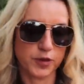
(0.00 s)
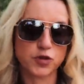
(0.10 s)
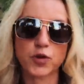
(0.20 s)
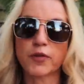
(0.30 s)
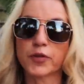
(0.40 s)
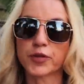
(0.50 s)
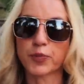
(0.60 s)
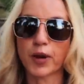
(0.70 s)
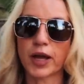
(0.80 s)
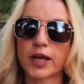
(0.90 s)
travel
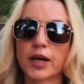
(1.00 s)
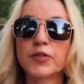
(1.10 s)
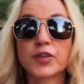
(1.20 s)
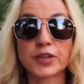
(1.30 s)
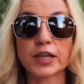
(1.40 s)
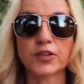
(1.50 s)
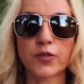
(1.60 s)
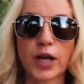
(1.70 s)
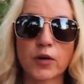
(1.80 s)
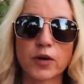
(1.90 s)
spray of this next
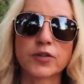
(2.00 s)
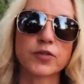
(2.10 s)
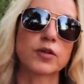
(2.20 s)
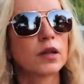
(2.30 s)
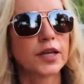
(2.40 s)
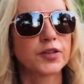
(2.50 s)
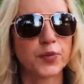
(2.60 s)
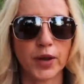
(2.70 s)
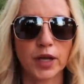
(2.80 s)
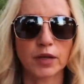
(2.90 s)
fragrance late
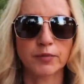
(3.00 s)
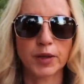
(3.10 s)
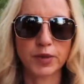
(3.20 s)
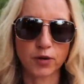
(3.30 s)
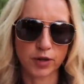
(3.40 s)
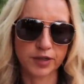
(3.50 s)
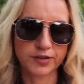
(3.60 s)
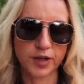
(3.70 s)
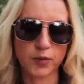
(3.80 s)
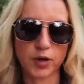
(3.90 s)
spring, maybe early
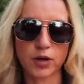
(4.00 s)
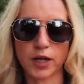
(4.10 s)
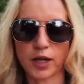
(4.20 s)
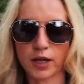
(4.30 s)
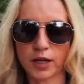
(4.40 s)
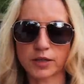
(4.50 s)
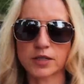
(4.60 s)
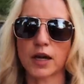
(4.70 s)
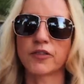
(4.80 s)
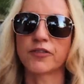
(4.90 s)
summer, and
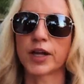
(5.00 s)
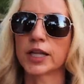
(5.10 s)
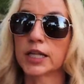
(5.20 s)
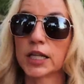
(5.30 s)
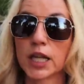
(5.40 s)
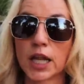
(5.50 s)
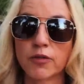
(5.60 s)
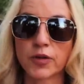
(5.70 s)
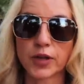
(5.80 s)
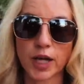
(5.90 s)
I fell in love
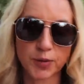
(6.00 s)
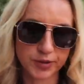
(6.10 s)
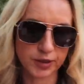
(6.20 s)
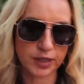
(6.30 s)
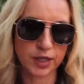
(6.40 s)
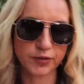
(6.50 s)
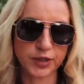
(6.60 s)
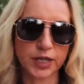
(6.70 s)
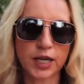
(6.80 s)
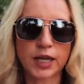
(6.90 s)
with it, absolutely loved
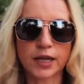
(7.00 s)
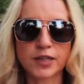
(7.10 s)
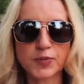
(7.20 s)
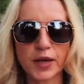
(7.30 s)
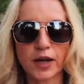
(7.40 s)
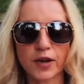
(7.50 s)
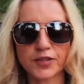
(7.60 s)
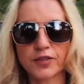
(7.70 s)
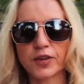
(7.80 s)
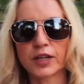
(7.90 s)
it. It is by the
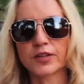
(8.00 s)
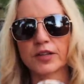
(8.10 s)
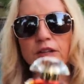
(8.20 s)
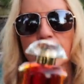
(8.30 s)
House of Venice and it's